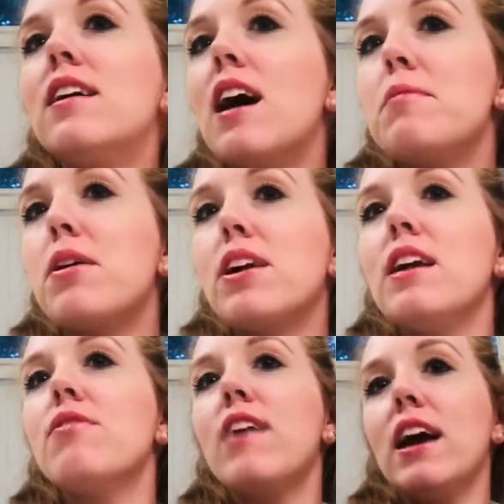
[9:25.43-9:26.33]
I'm
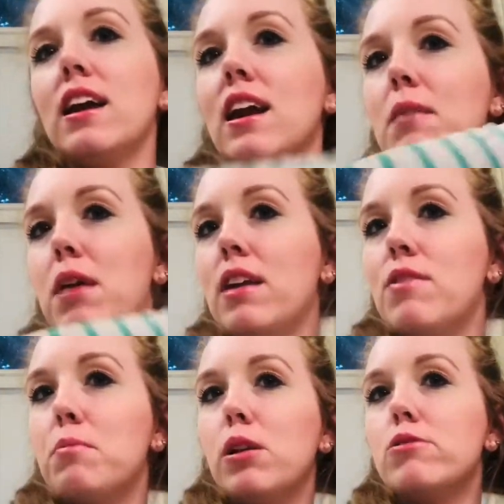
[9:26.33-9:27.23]
already a fan, and I'm not
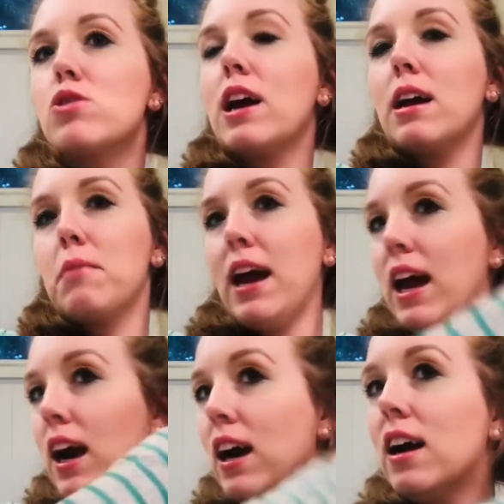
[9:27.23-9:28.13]
even blow drying my
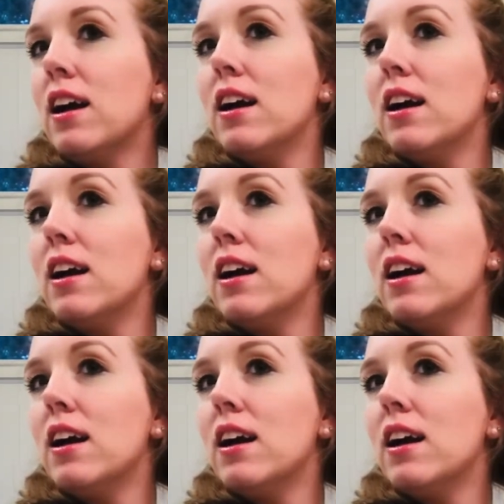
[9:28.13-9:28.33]
hair.